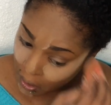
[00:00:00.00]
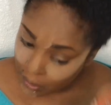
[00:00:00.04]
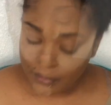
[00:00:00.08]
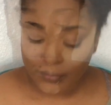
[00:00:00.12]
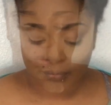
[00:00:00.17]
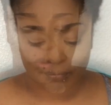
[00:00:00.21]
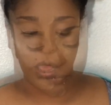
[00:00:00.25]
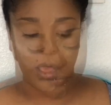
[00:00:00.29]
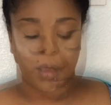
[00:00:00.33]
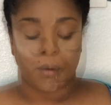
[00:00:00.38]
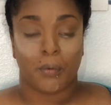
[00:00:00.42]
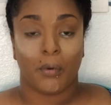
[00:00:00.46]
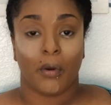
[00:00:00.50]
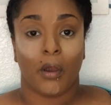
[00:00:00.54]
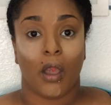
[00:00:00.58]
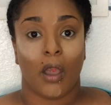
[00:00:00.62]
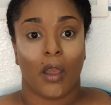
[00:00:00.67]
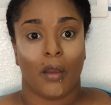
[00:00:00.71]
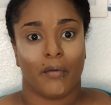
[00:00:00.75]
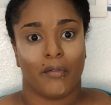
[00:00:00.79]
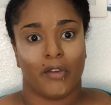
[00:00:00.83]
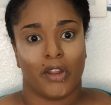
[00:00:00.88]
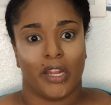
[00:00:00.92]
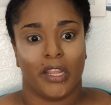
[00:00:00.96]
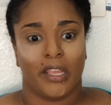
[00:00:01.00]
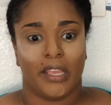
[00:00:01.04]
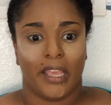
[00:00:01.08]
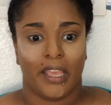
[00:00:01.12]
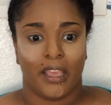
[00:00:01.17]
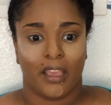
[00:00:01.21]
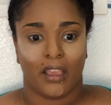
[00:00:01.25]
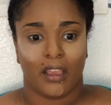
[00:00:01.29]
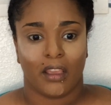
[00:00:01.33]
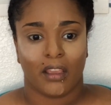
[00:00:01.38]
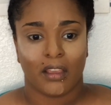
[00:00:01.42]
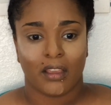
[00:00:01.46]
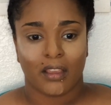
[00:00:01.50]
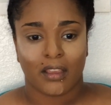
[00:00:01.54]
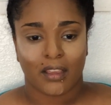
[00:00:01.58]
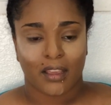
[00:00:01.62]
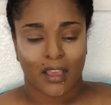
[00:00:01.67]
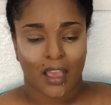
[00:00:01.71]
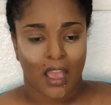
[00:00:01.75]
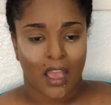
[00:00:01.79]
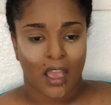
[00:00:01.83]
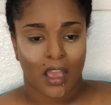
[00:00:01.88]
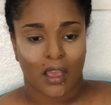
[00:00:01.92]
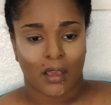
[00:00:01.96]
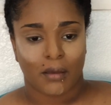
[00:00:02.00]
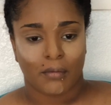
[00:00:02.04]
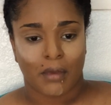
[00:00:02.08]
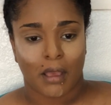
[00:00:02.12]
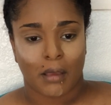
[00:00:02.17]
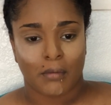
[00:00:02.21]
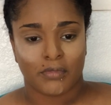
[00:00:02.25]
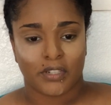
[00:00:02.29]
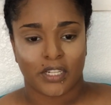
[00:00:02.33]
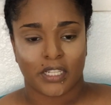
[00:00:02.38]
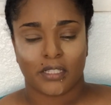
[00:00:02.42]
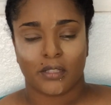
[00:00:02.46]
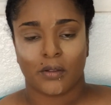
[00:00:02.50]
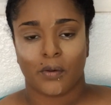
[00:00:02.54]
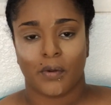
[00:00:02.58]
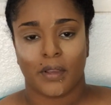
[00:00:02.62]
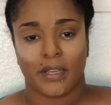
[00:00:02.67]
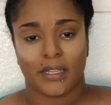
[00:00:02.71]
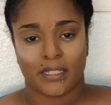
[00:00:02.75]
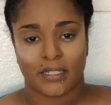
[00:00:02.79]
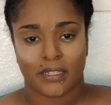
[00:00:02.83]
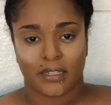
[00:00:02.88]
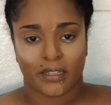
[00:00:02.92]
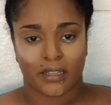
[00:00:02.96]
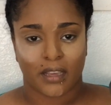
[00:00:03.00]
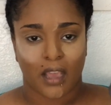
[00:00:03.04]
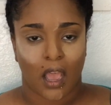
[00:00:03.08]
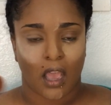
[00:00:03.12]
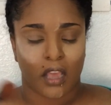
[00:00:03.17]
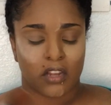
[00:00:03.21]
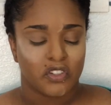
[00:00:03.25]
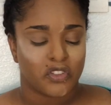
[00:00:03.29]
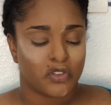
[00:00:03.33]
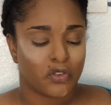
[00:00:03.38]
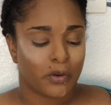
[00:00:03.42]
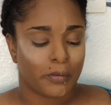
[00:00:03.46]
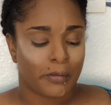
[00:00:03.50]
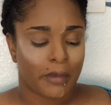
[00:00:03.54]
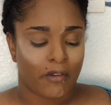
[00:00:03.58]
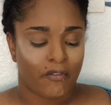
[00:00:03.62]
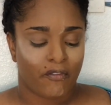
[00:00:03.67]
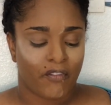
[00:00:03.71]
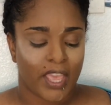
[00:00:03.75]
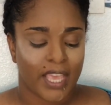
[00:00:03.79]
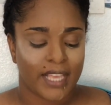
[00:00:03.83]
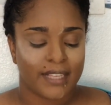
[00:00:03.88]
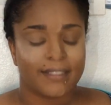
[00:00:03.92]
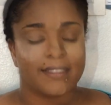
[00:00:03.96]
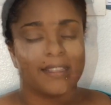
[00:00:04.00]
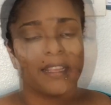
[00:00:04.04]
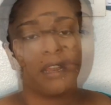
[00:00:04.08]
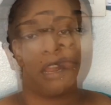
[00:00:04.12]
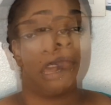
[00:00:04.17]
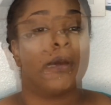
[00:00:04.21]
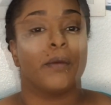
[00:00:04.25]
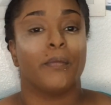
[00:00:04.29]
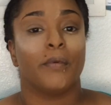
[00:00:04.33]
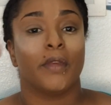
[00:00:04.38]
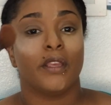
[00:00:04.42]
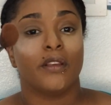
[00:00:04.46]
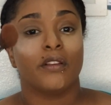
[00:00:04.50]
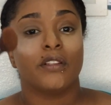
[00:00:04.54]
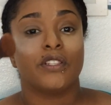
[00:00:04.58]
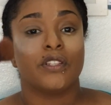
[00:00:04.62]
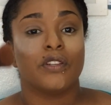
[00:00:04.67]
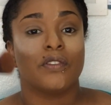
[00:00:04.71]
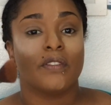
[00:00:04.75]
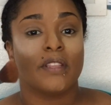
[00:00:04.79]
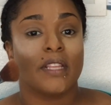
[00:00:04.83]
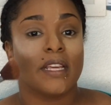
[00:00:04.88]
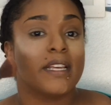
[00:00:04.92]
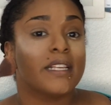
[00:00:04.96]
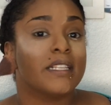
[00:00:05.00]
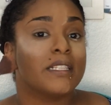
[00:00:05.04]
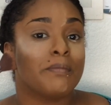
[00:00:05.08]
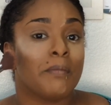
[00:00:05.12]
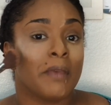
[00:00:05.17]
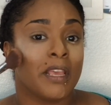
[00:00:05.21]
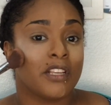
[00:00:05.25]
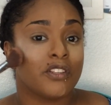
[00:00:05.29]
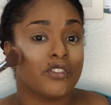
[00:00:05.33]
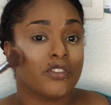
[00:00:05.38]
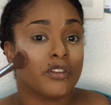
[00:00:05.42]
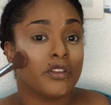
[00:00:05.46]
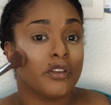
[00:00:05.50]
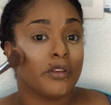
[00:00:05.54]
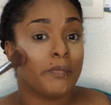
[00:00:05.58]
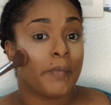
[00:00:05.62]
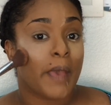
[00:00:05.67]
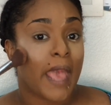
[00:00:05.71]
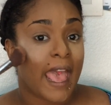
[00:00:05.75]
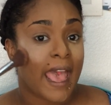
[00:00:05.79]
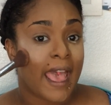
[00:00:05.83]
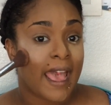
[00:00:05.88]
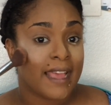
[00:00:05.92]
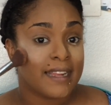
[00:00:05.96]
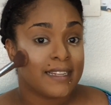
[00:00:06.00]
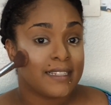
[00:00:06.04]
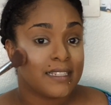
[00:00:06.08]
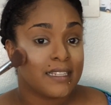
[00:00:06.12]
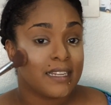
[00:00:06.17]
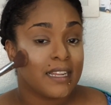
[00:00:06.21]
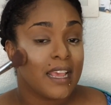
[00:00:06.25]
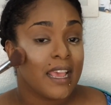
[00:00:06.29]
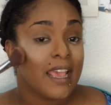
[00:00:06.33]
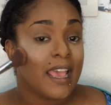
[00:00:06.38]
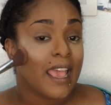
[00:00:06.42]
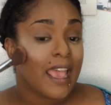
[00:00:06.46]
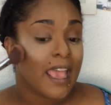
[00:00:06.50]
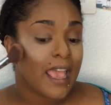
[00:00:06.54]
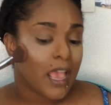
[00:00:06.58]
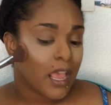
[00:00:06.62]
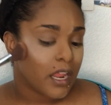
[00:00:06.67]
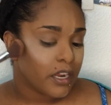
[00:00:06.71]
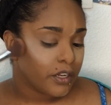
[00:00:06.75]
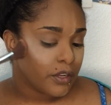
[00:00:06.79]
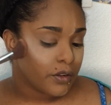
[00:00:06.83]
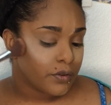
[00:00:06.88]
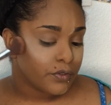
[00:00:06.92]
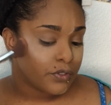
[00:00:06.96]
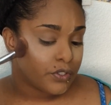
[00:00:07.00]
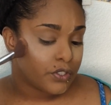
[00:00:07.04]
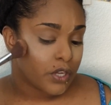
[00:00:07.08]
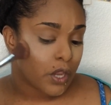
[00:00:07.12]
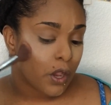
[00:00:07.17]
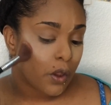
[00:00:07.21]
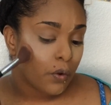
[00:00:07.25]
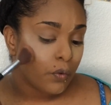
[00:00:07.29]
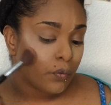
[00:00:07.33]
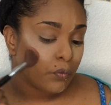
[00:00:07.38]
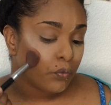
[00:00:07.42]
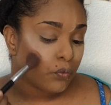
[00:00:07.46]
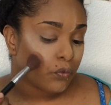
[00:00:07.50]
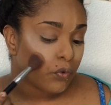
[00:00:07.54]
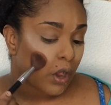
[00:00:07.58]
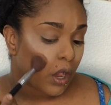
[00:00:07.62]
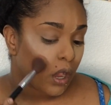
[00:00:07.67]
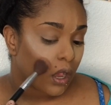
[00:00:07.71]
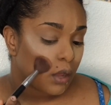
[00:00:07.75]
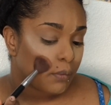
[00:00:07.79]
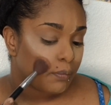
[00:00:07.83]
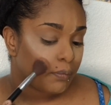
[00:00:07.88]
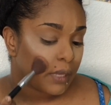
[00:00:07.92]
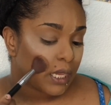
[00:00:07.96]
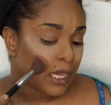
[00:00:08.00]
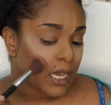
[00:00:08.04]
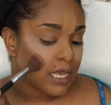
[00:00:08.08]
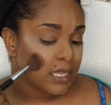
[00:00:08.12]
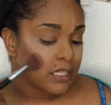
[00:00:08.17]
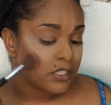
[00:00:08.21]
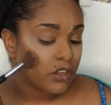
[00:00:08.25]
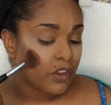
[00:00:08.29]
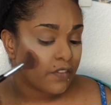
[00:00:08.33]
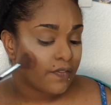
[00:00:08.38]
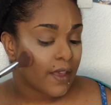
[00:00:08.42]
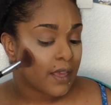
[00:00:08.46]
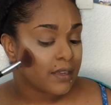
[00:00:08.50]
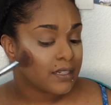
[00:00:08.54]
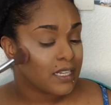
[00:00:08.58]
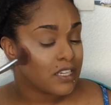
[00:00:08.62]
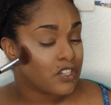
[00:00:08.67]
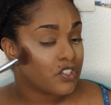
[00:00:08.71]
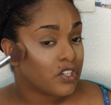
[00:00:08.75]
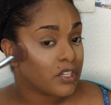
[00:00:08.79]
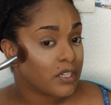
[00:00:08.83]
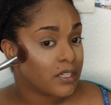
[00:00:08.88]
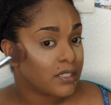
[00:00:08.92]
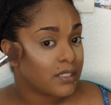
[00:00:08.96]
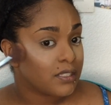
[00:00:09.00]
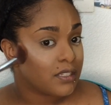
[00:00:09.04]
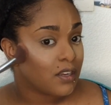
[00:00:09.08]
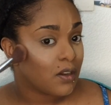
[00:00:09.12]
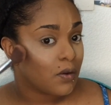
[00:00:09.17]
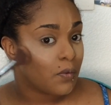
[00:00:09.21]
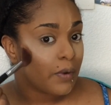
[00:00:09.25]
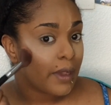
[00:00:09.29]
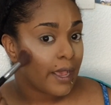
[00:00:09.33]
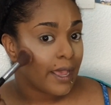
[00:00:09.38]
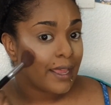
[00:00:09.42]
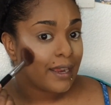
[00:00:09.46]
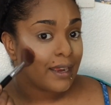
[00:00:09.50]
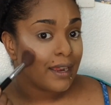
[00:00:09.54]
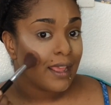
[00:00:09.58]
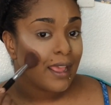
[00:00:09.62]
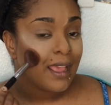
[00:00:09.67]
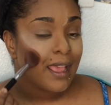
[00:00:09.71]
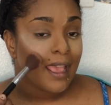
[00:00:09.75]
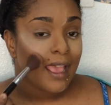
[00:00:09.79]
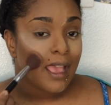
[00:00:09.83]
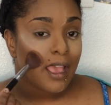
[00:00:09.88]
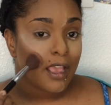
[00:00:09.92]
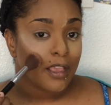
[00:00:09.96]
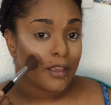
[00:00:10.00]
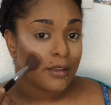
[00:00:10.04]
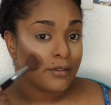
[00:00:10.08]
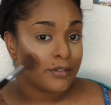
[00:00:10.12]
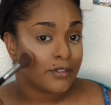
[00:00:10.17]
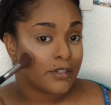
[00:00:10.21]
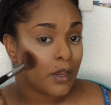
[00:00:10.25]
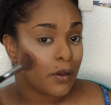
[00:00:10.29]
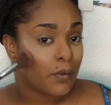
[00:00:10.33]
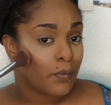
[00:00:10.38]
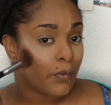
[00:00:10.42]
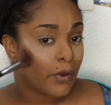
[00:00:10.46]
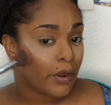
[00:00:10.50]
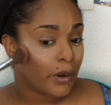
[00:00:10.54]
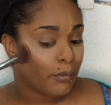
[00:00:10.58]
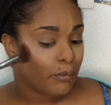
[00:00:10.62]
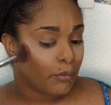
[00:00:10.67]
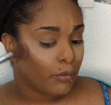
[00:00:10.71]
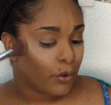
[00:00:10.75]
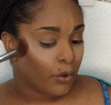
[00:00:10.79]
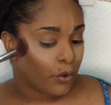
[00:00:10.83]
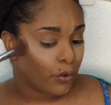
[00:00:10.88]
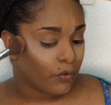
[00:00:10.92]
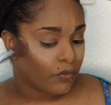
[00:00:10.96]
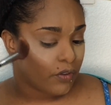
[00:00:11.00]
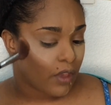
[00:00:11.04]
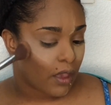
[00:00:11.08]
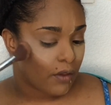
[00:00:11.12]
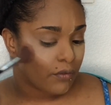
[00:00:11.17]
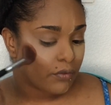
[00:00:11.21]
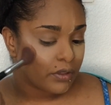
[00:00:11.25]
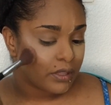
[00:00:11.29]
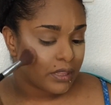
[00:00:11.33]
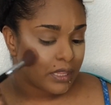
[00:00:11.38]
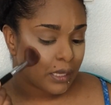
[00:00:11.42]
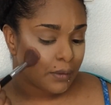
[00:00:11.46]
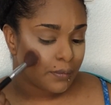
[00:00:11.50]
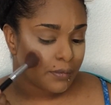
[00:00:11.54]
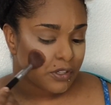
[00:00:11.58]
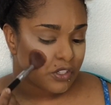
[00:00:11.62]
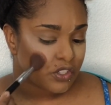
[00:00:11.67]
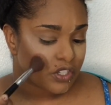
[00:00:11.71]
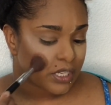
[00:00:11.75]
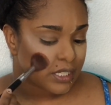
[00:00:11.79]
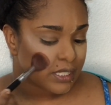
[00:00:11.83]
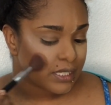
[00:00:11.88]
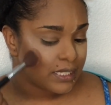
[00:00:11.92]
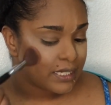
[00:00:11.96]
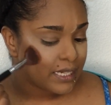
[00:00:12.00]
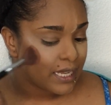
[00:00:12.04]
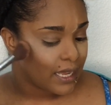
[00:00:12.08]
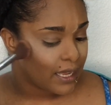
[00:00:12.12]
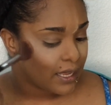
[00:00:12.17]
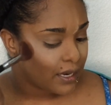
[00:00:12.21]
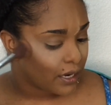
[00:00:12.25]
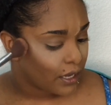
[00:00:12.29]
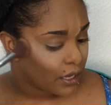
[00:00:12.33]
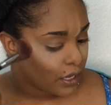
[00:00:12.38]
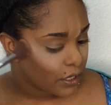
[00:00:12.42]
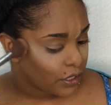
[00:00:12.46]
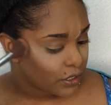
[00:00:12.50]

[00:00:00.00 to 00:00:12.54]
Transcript: While we're already here, I'm just going to contour my face. But when you do this, make sure you pat and you don't rub because your foundation is still wet and you don't want to move everything we just did.